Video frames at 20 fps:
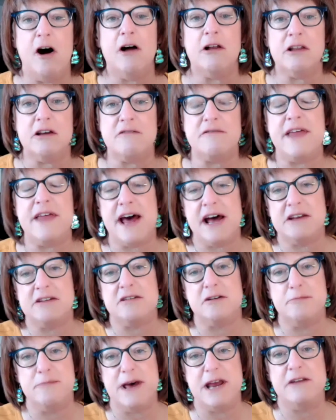all of that
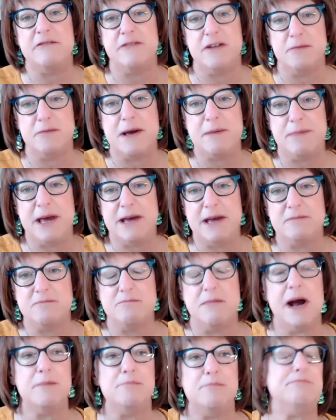to benefit
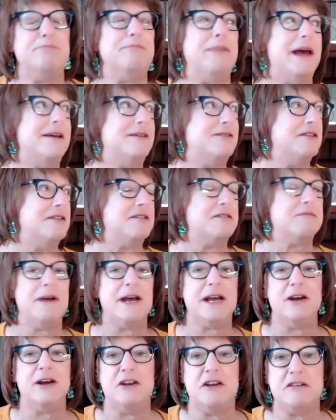my patients, my
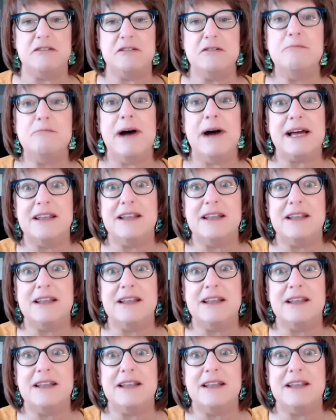goodness, my